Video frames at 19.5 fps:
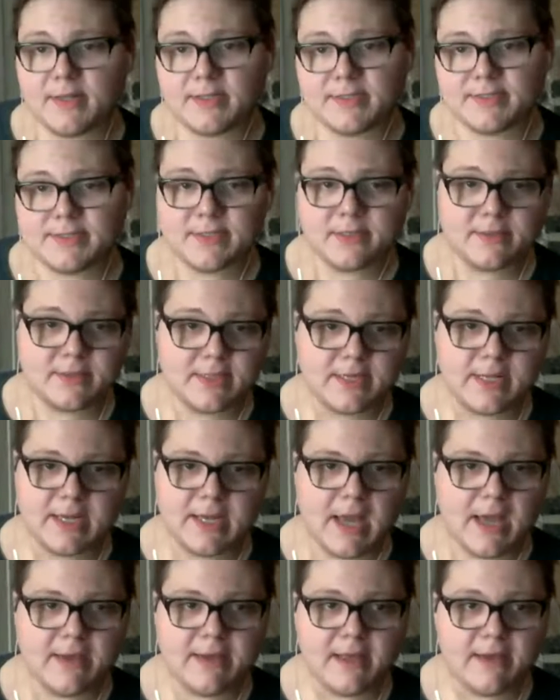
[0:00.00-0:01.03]
until then,
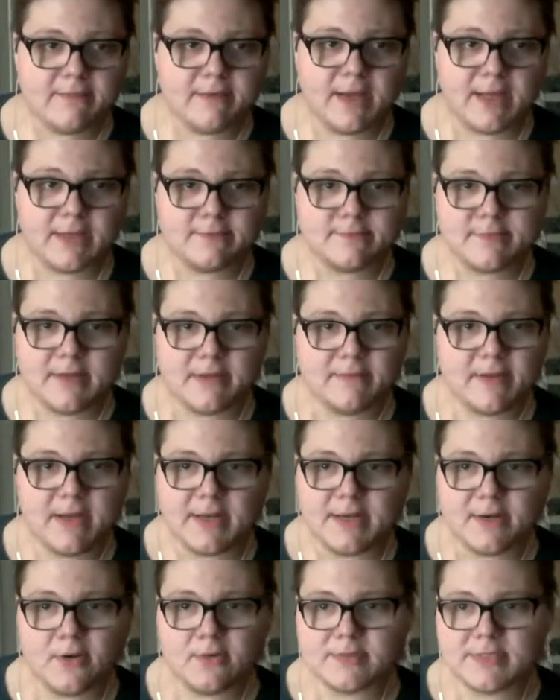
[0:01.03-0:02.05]
I've
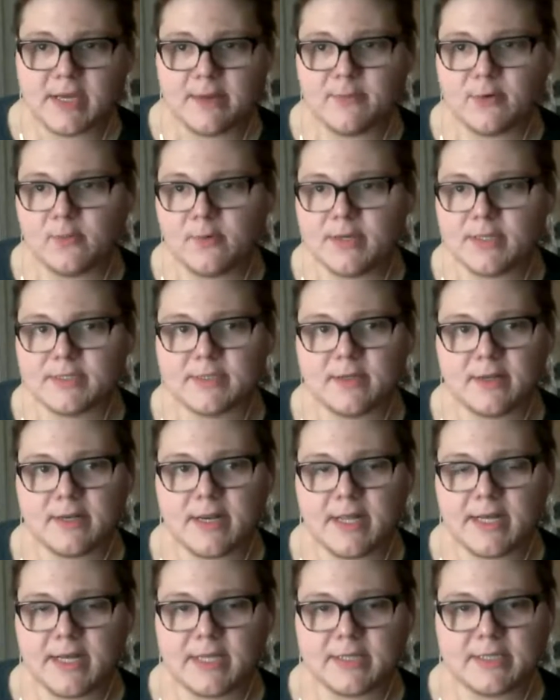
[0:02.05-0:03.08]
got no time to waste on it.
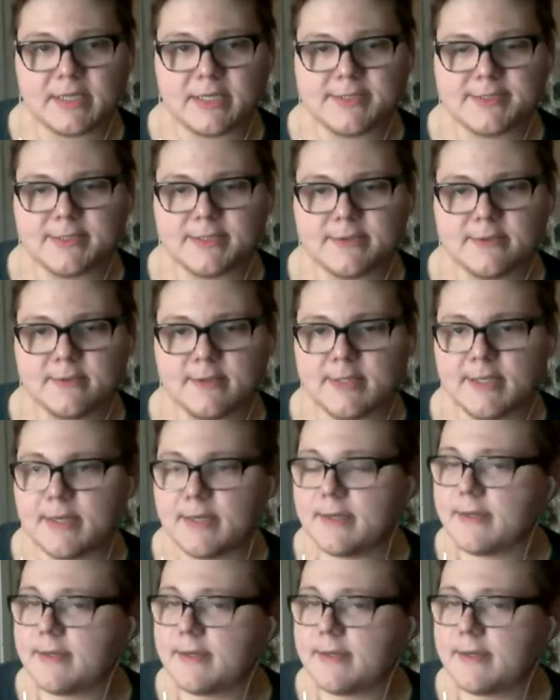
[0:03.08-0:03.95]
I got things to do today.